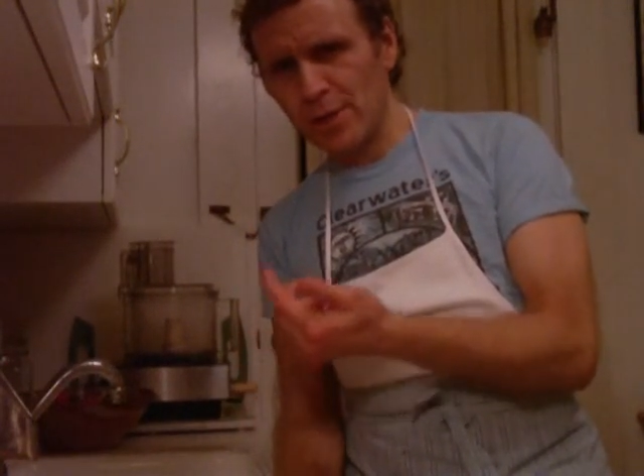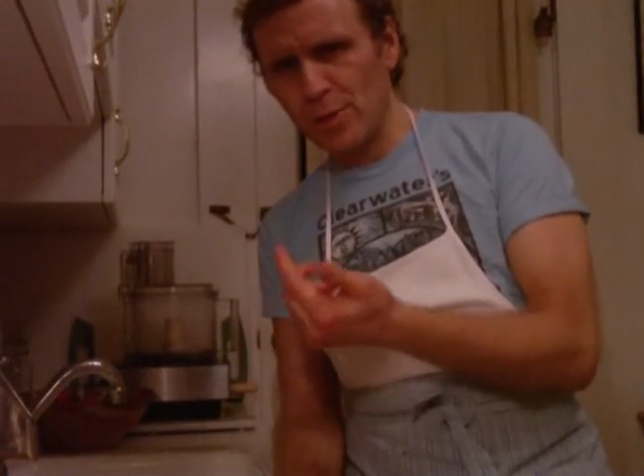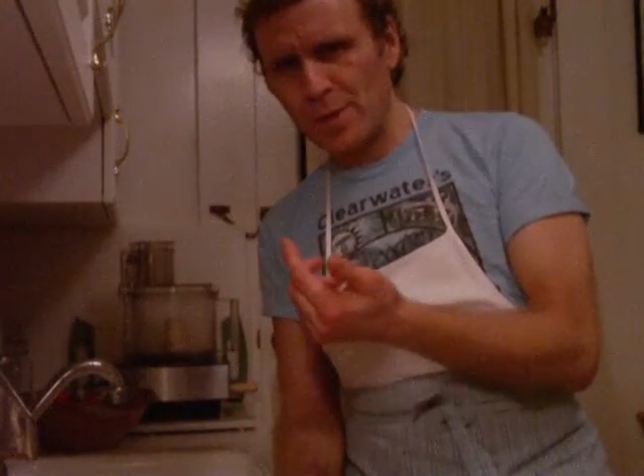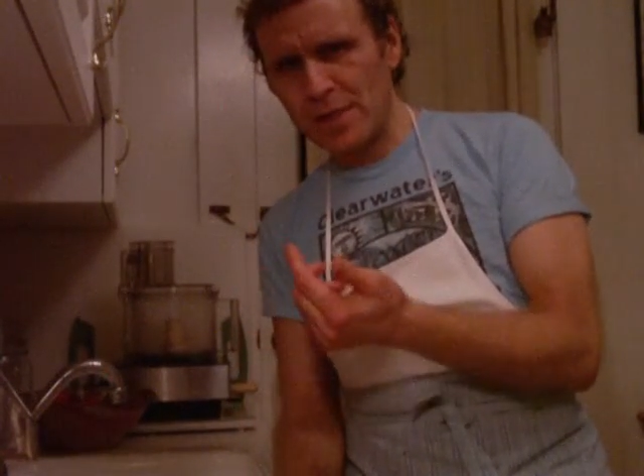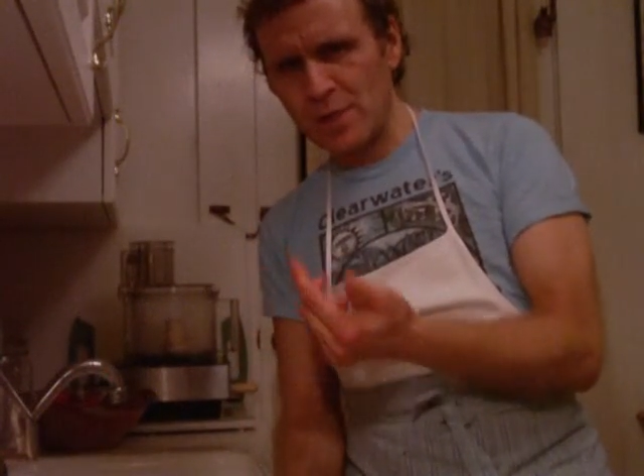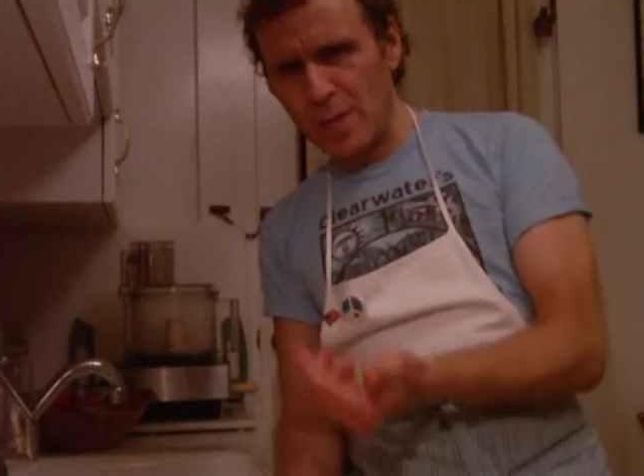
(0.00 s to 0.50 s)
a
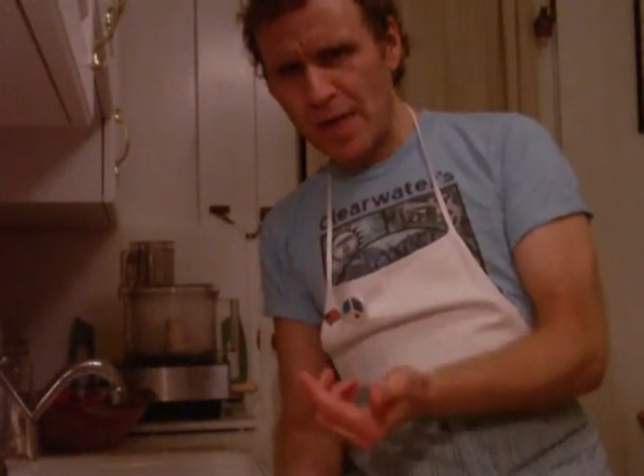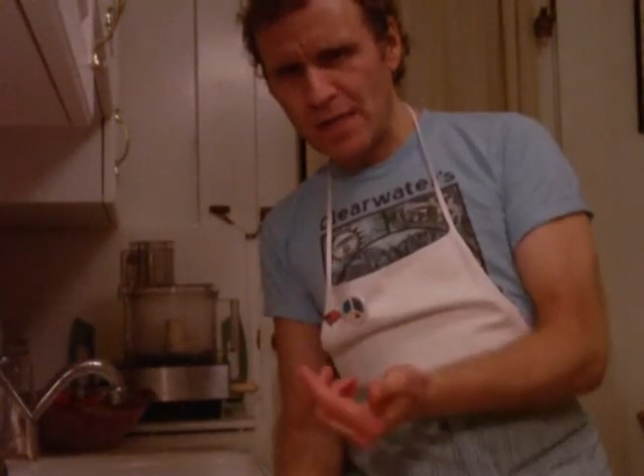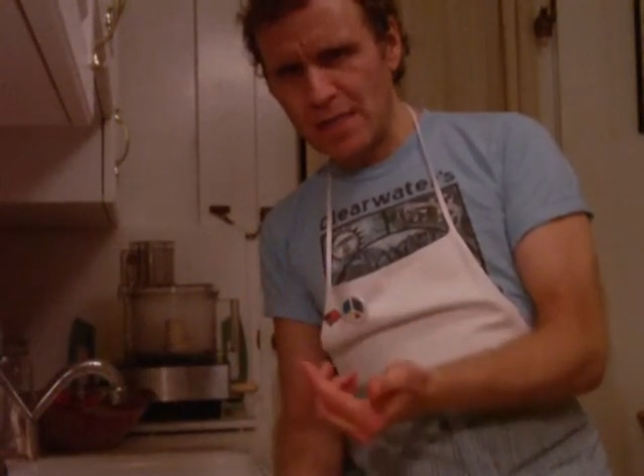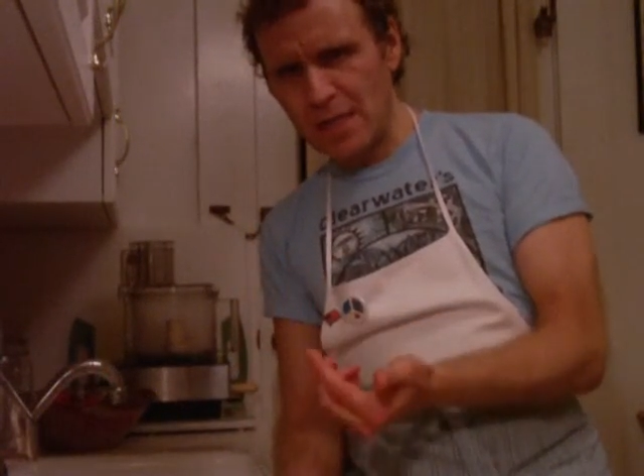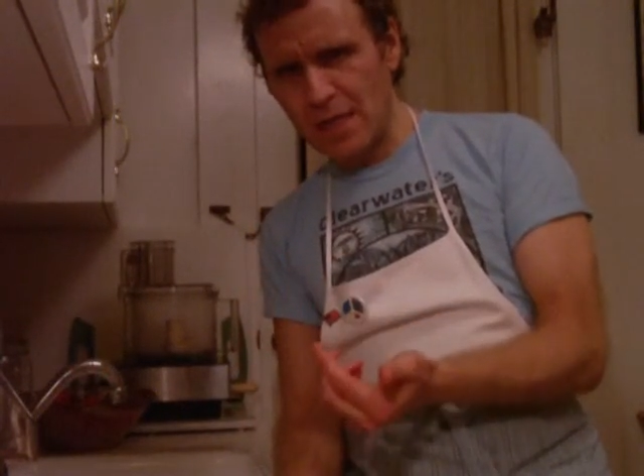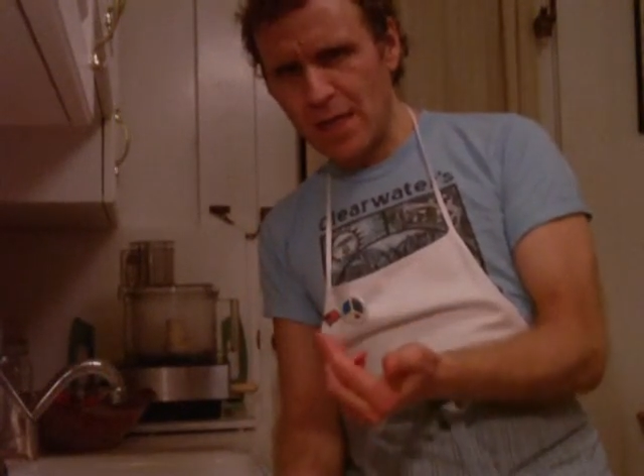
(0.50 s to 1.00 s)
little bit
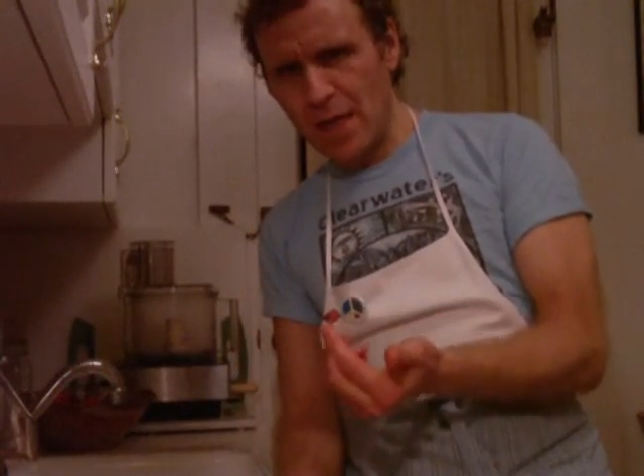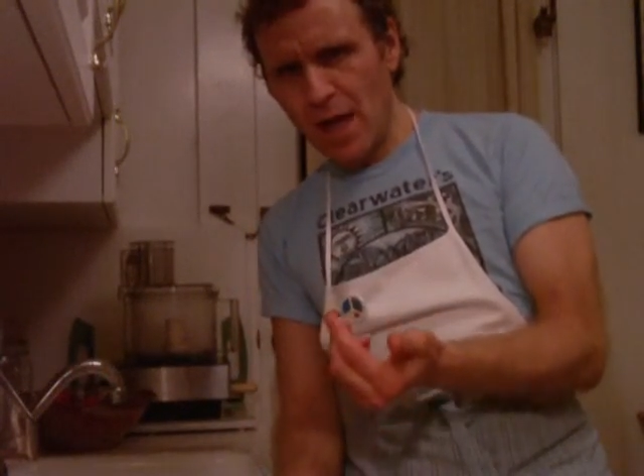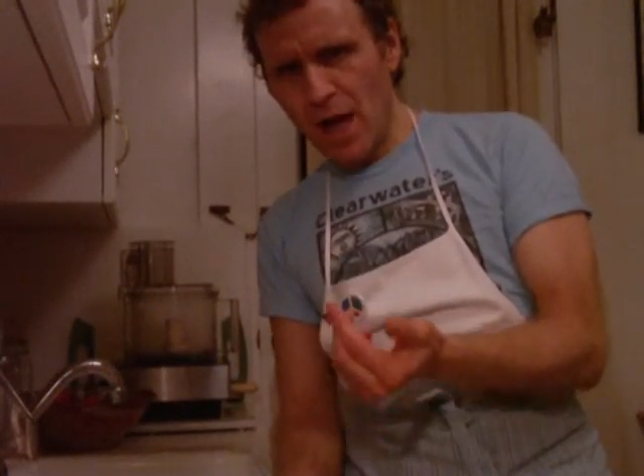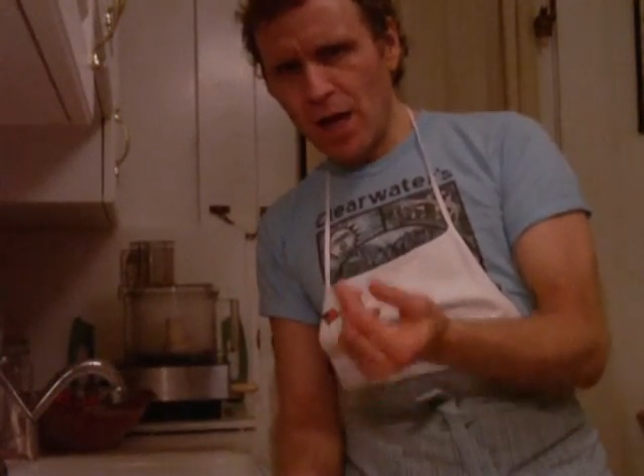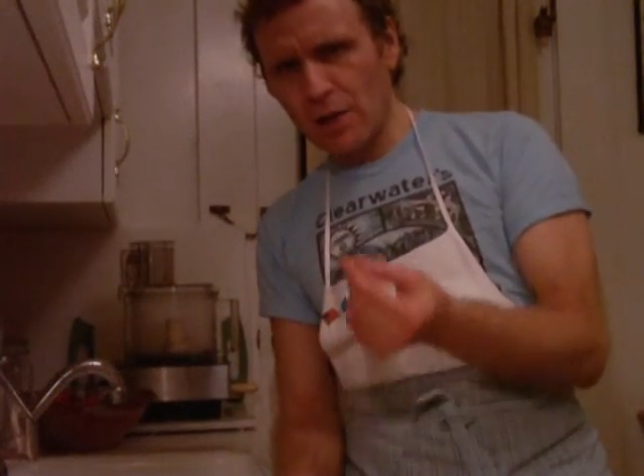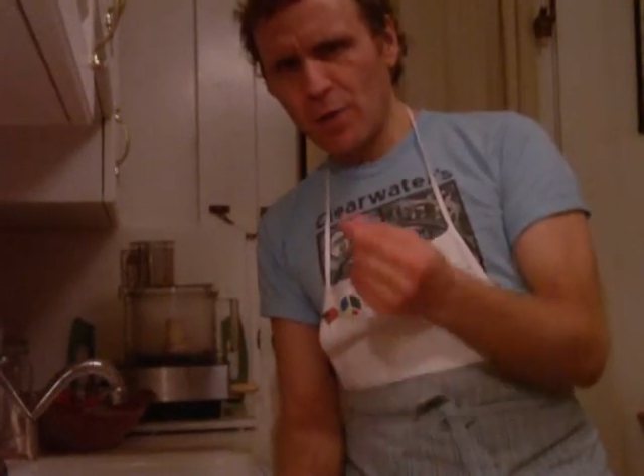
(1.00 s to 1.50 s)
spicy,
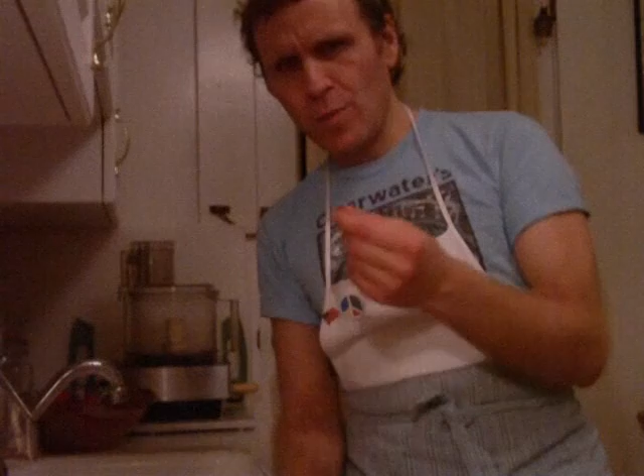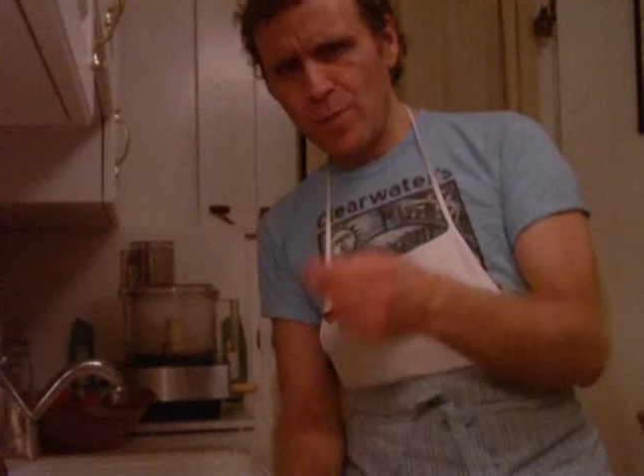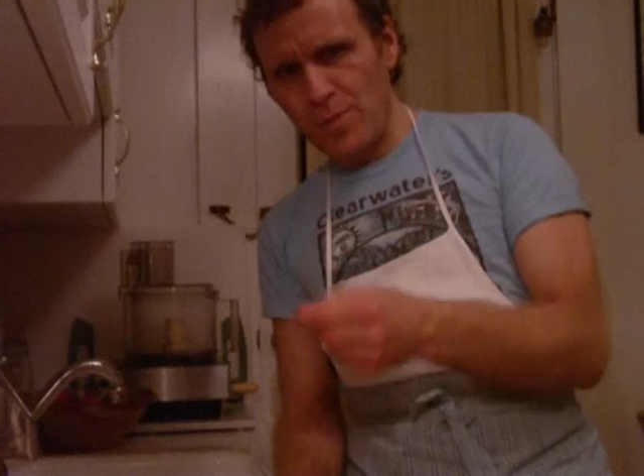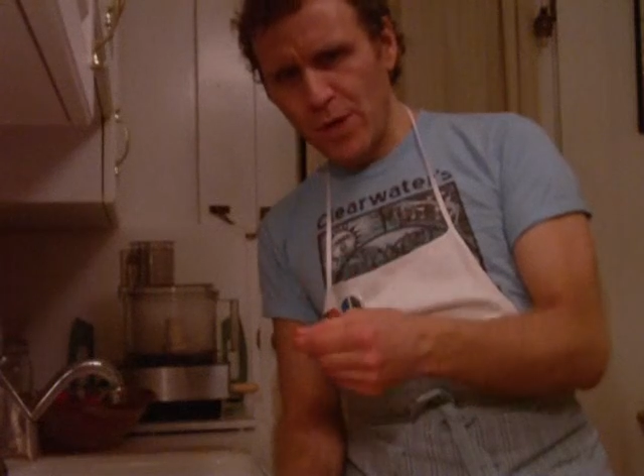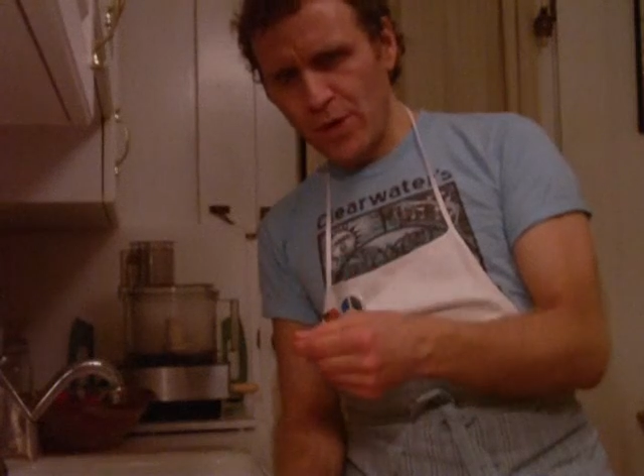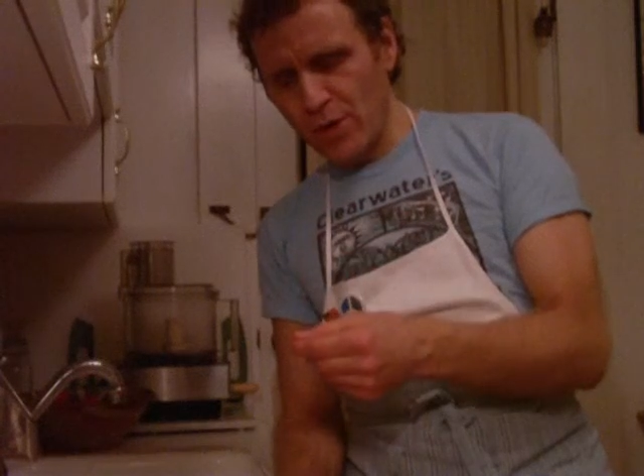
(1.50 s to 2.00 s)
a little
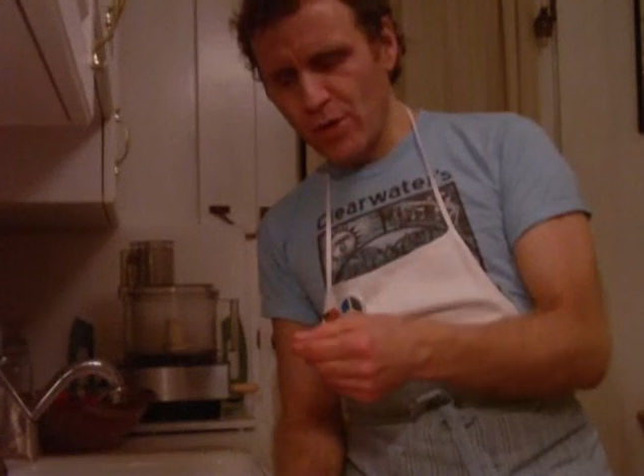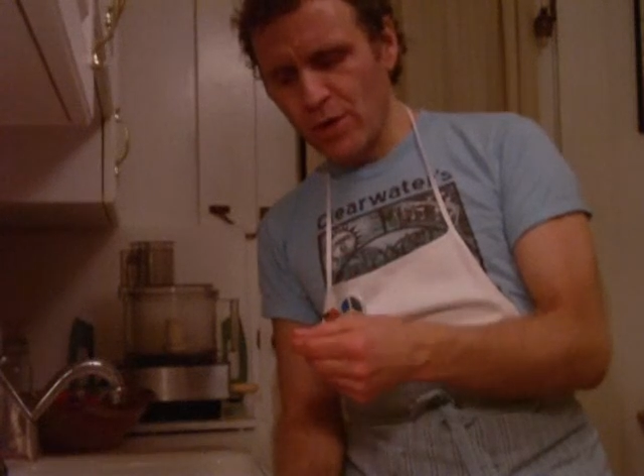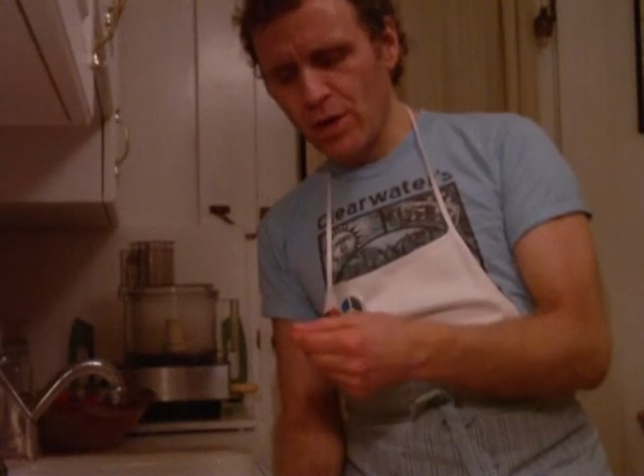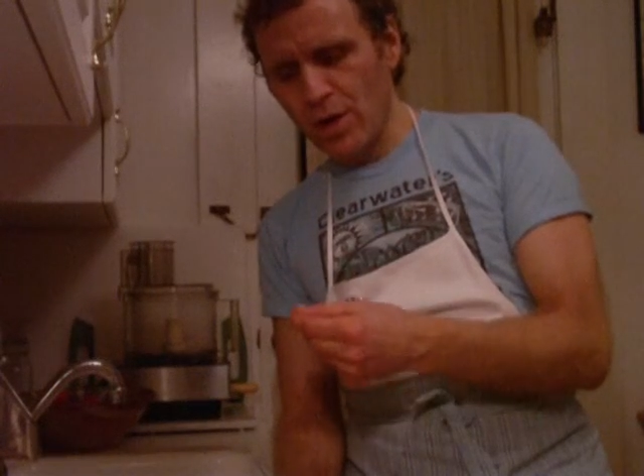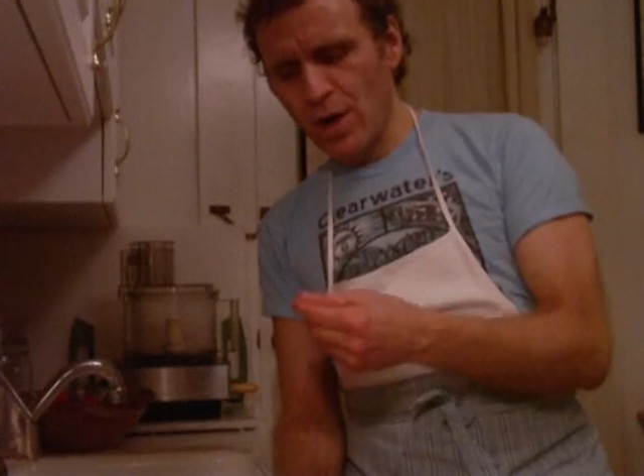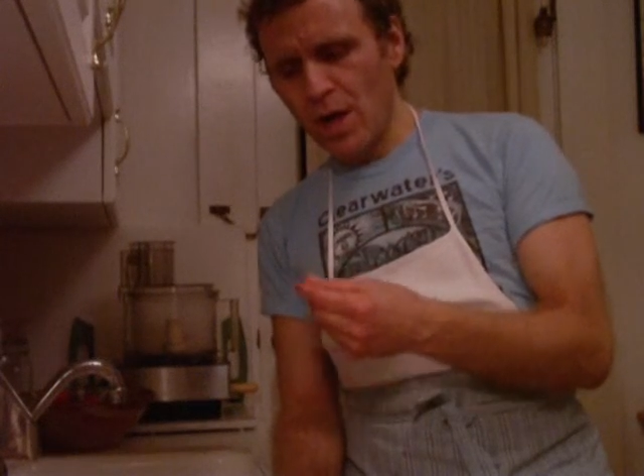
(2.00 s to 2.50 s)
bit
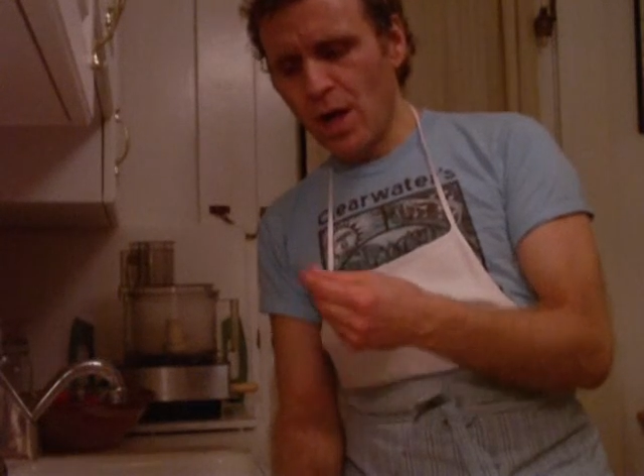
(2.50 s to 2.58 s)
bitter,